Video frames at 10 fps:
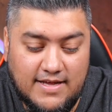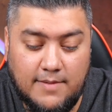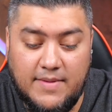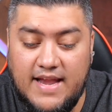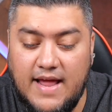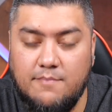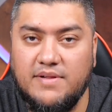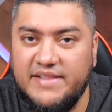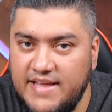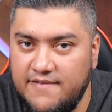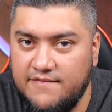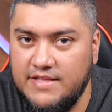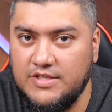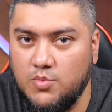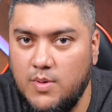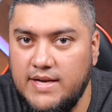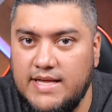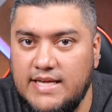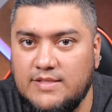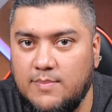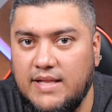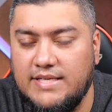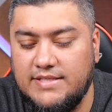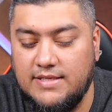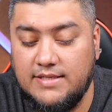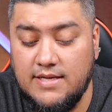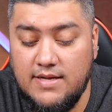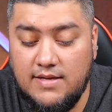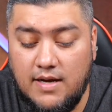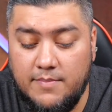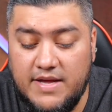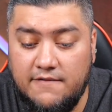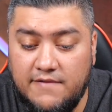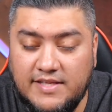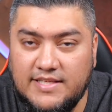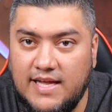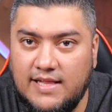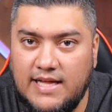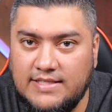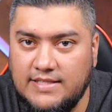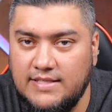And I believe this one is plastic. It feels like glass.